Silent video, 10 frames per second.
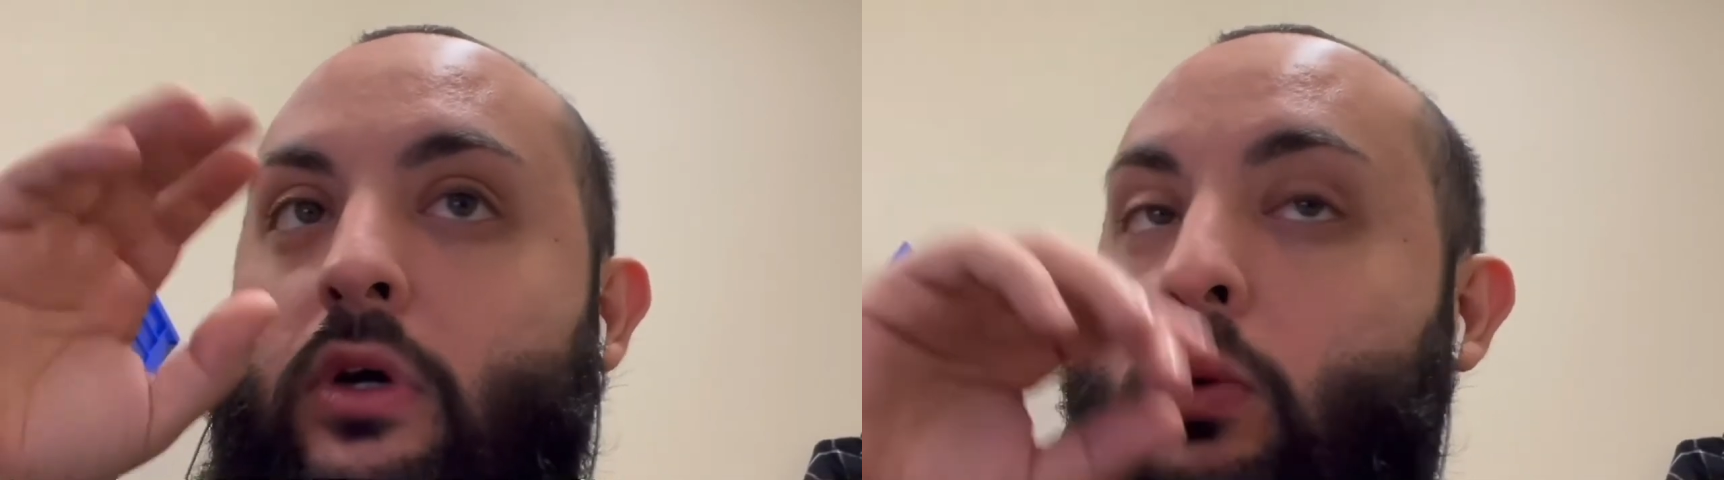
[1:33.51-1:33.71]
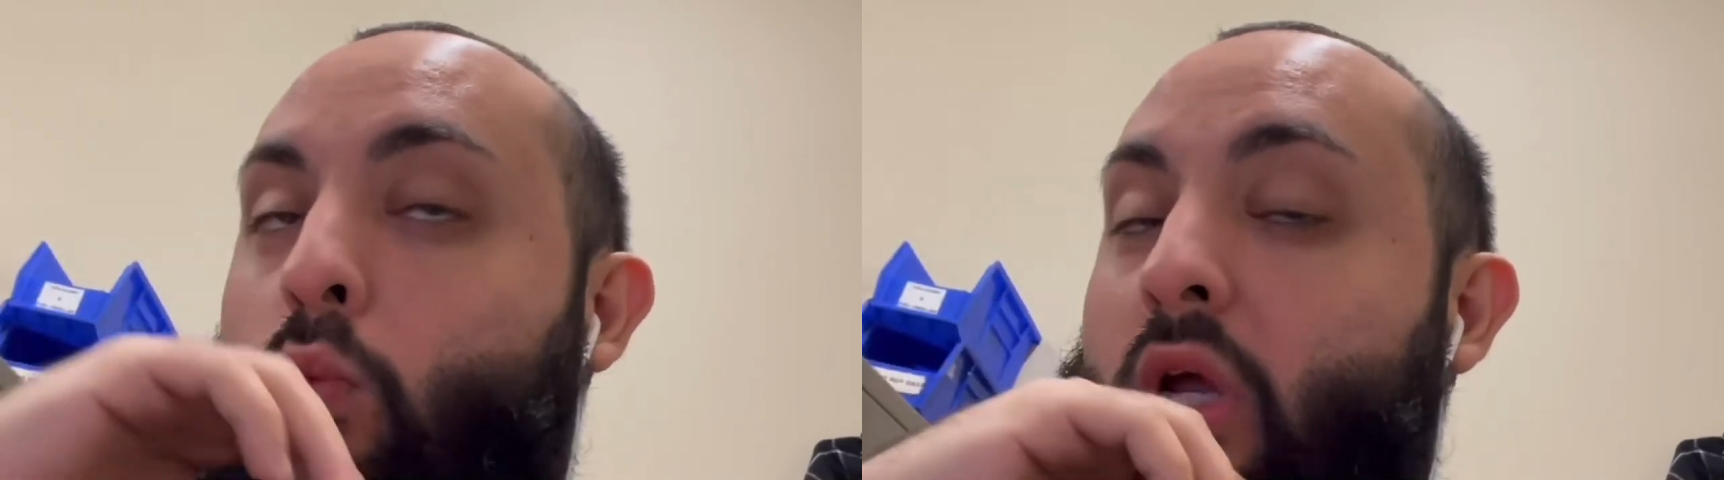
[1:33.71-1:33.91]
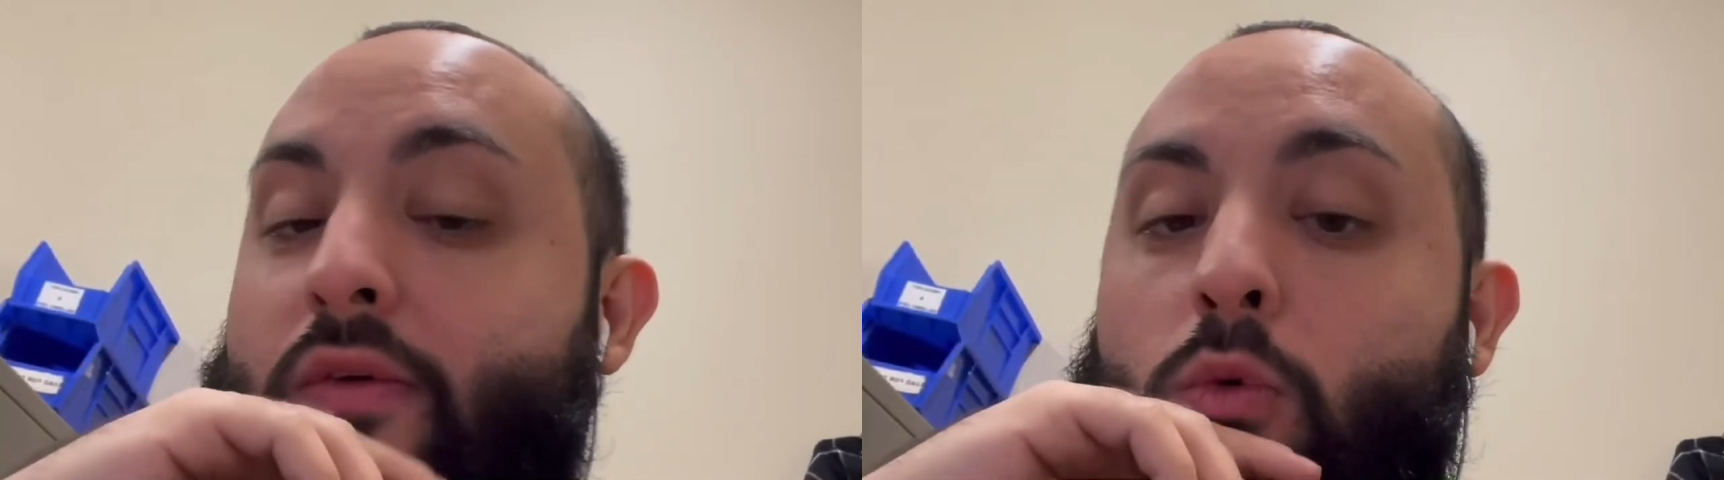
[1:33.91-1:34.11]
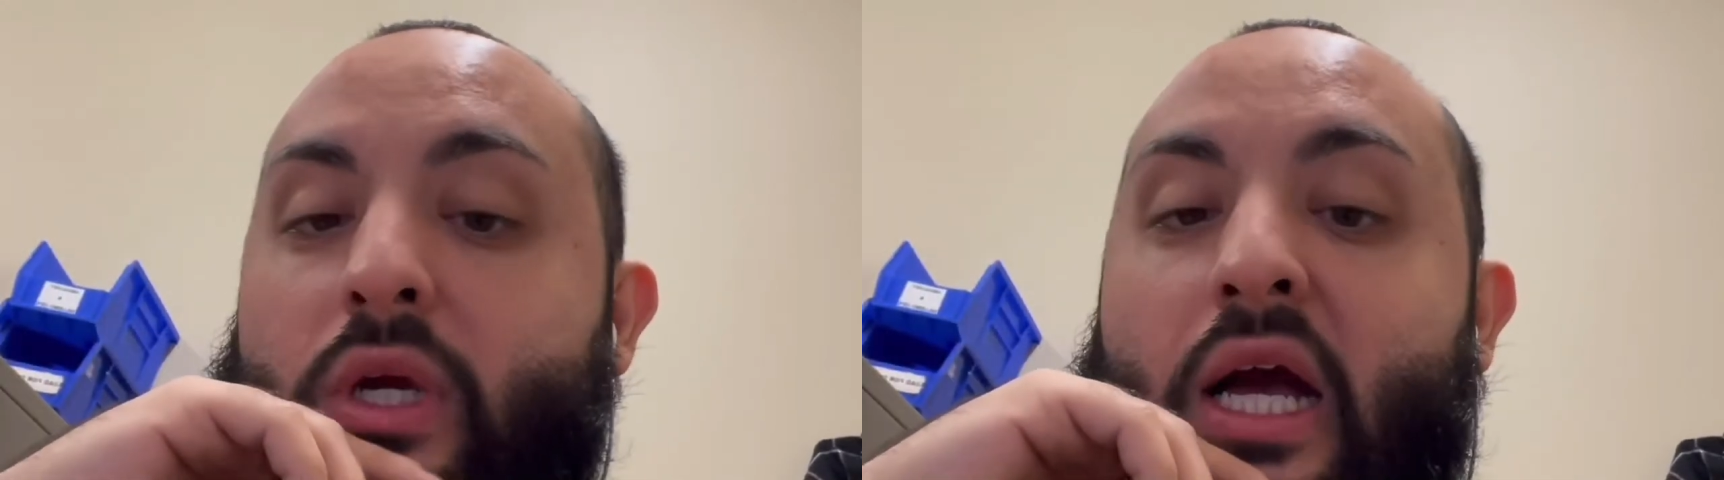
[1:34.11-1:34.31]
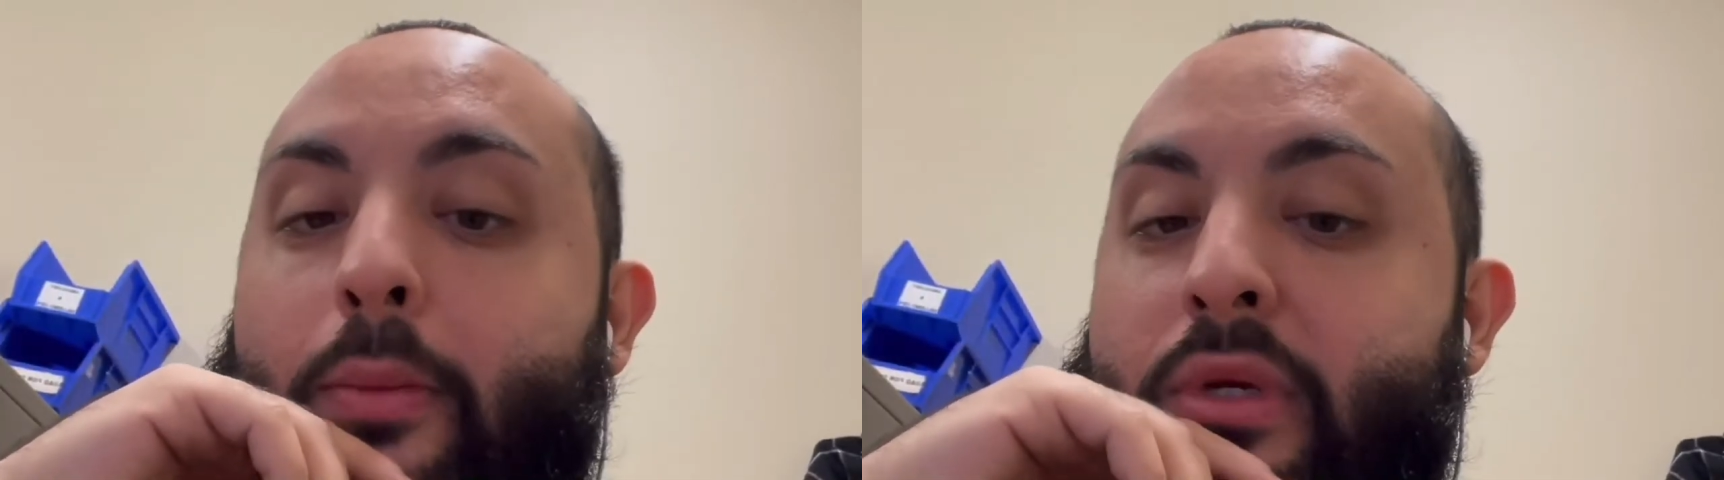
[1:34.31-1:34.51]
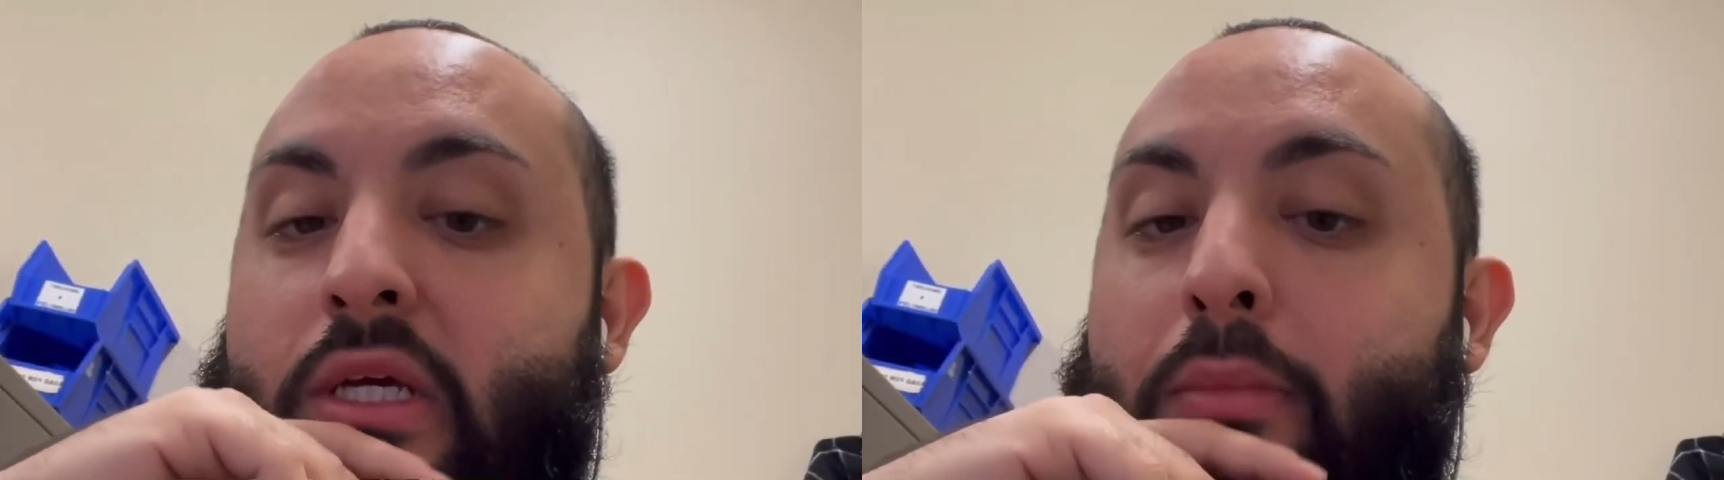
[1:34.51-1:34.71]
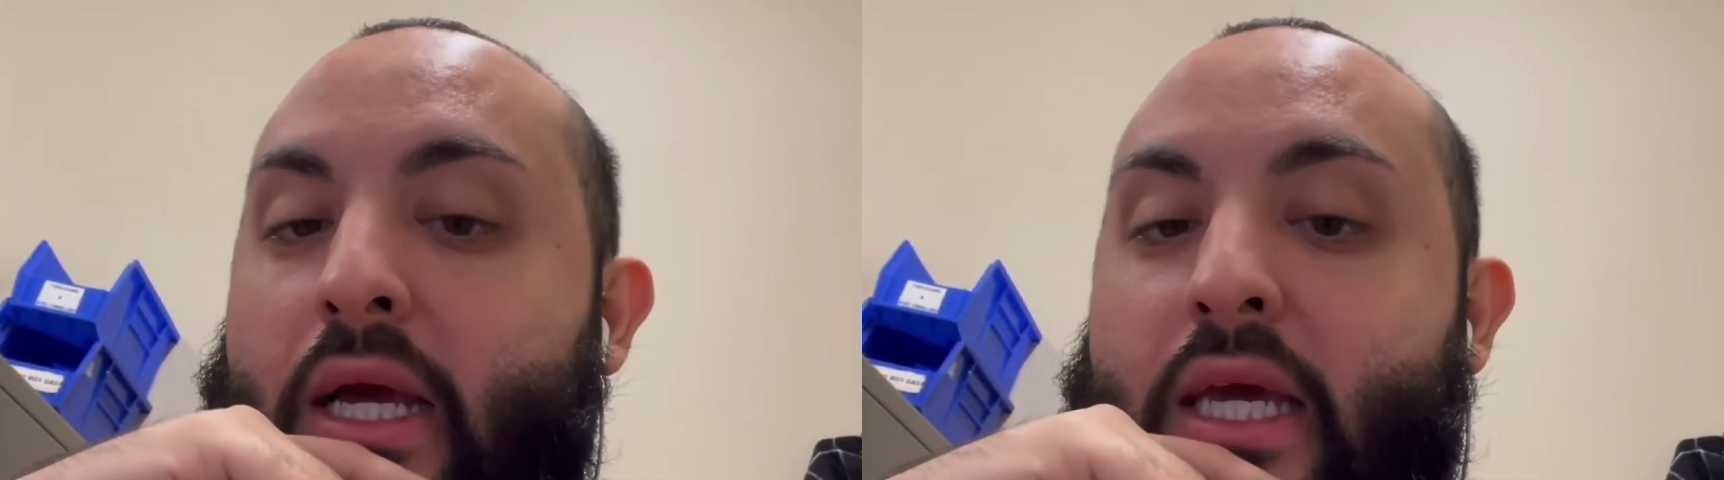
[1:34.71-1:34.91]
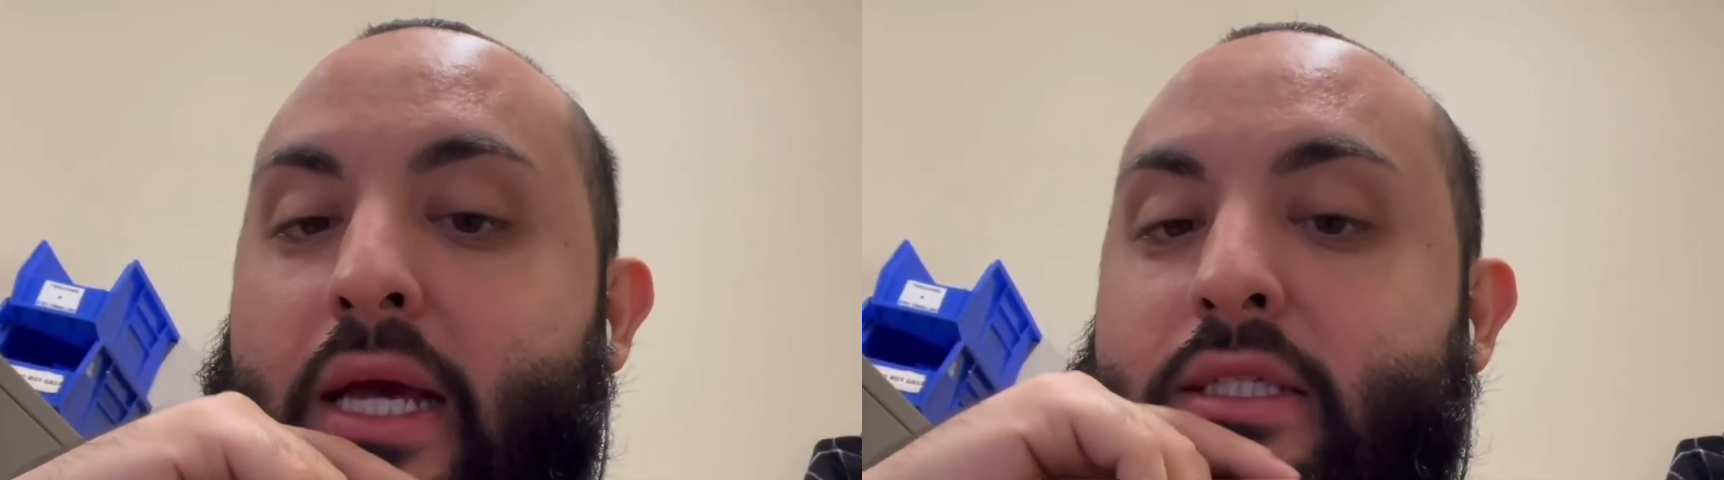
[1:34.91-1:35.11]
whatever we got beat by
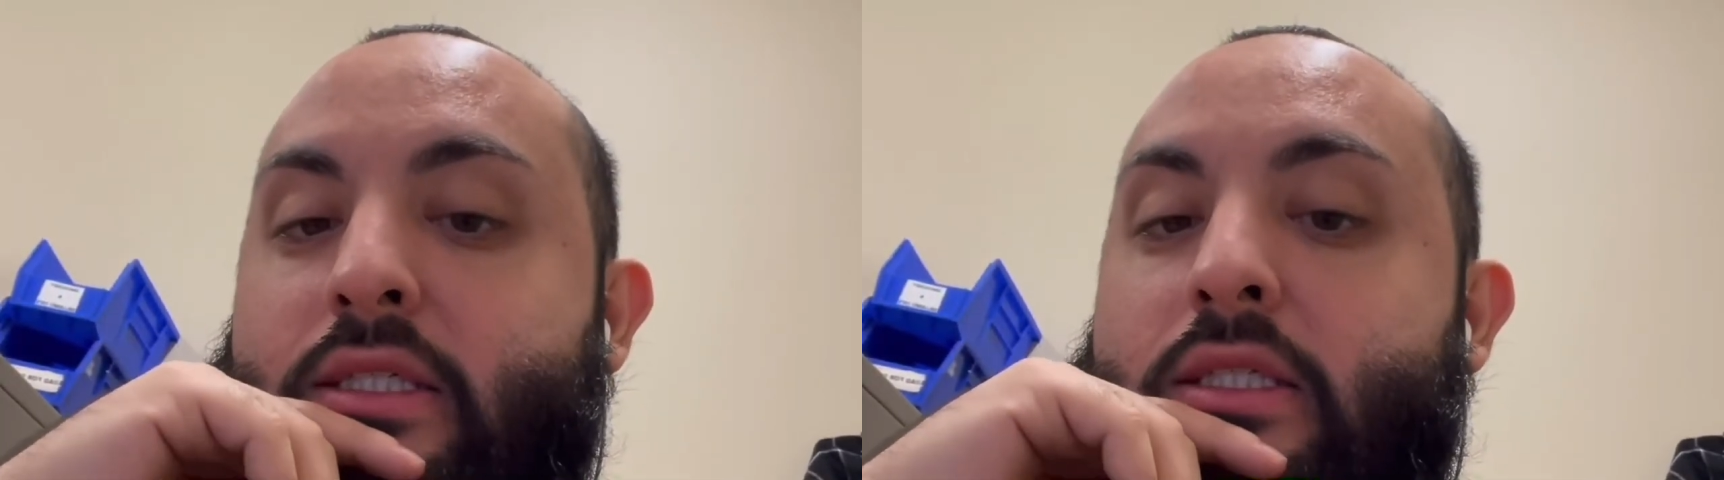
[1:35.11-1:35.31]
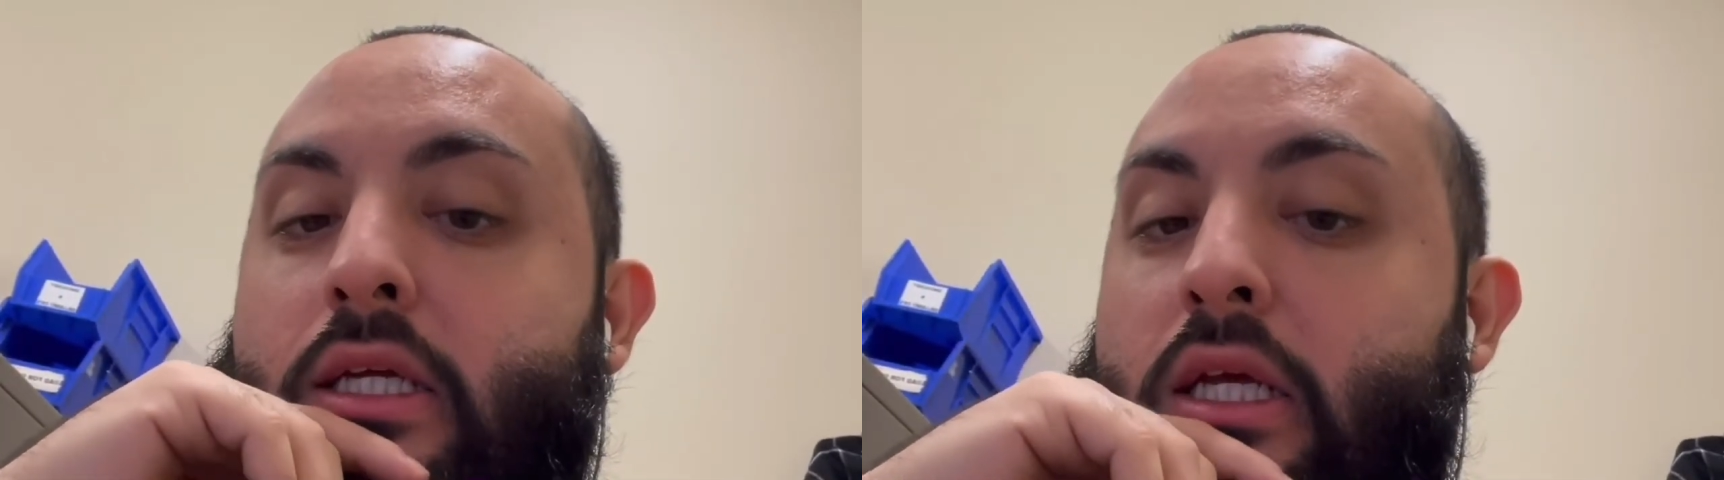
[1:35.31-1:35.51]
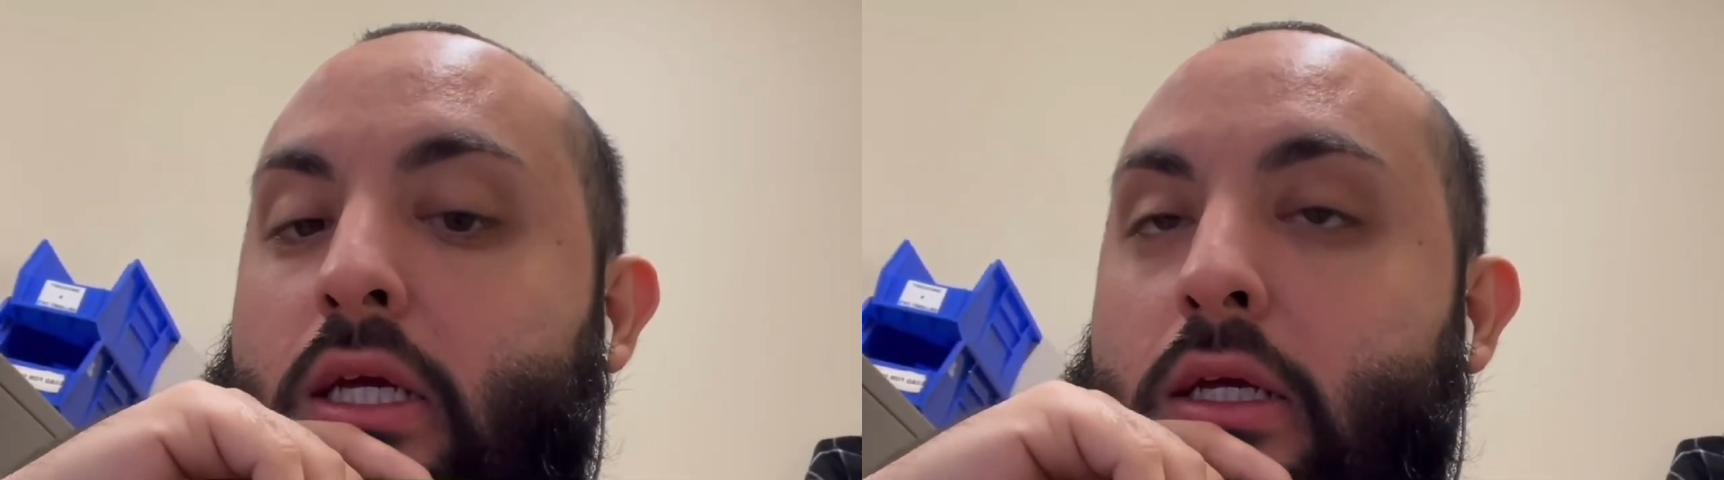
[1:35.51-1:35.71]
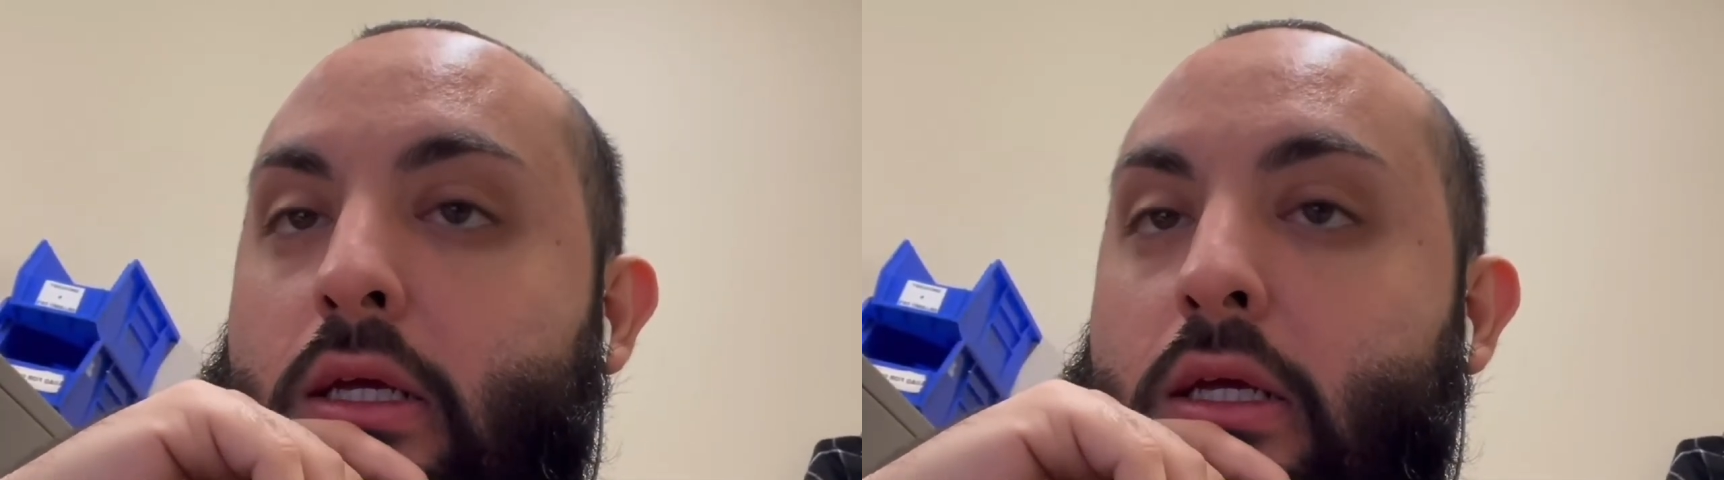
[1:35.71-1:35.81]
Kansas City